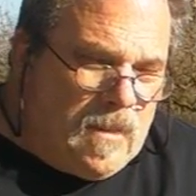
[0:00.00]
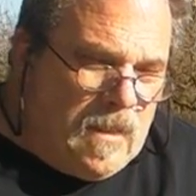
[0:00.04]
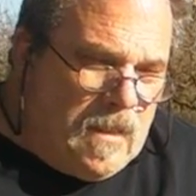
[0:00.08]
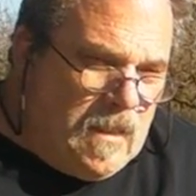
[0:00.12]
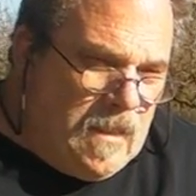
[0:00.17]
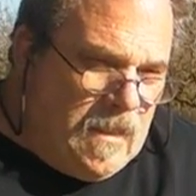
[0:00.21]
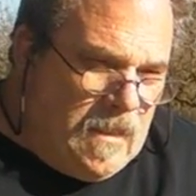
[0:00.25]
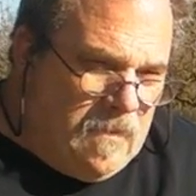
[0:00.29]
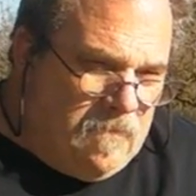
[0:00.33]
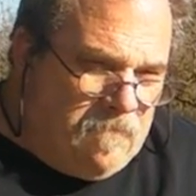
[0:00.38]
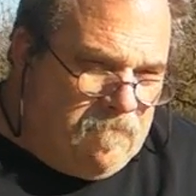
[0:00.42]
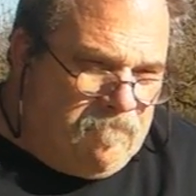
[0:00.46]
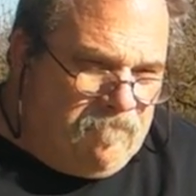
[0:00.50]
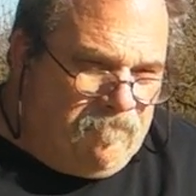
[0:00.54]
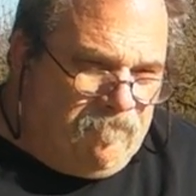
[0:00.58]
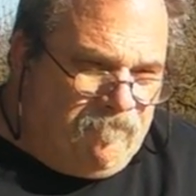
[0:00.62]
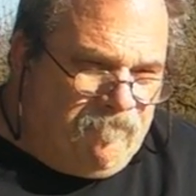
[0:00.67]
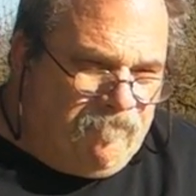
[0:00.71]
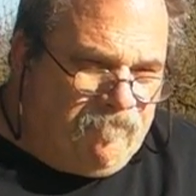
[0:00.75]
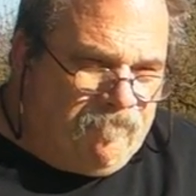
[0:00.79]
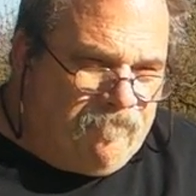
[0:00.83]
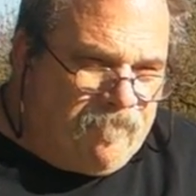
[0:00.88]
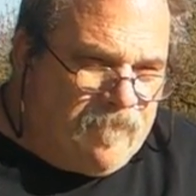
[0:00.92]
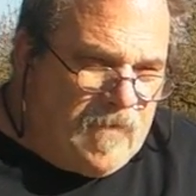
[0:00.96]

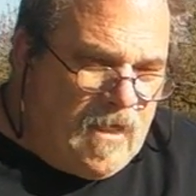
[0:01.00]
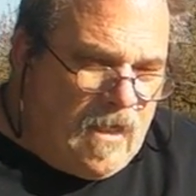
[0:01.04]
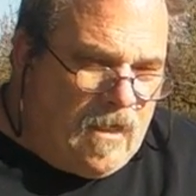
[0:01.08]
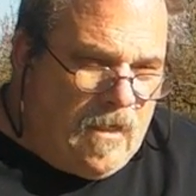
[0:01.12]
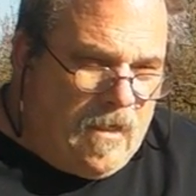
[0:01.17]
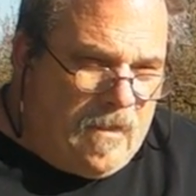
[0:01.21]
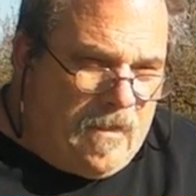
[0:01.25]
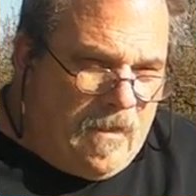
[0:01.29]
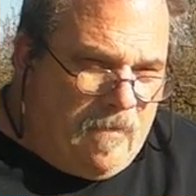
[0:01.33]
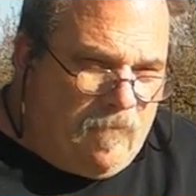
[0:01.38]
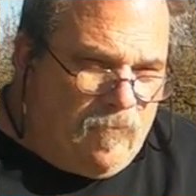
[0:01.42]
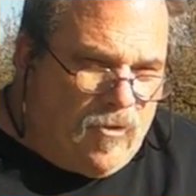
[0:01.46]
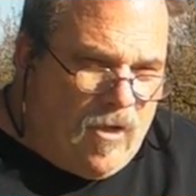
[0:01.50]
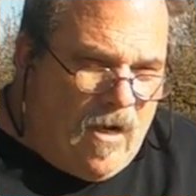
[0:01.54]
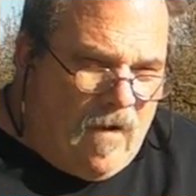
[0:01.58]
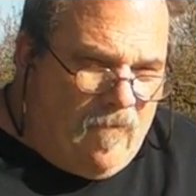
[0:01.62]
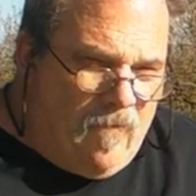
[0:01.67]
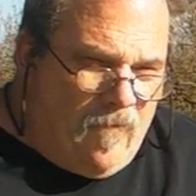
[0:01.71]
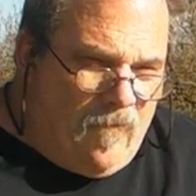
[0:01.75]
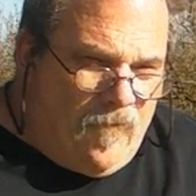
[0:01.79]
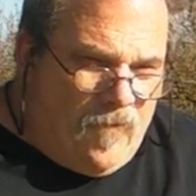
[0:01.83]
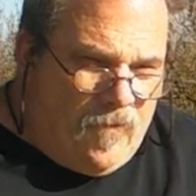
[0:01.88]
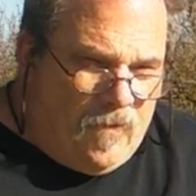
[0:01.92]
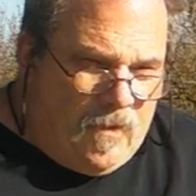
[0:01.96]
I'll let them drive
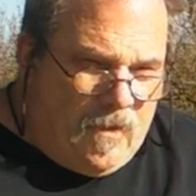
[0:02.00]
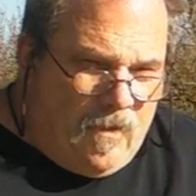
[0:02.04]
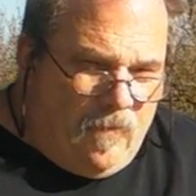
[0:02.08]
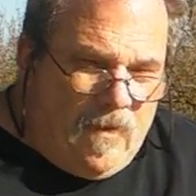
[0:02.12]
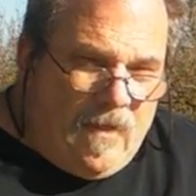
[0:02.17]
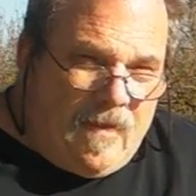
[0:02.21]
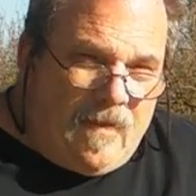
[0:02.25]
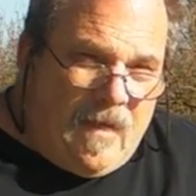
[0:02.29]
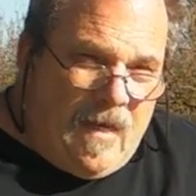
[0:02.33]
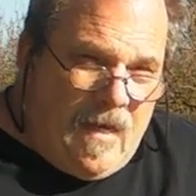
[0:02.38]
it for a little bit.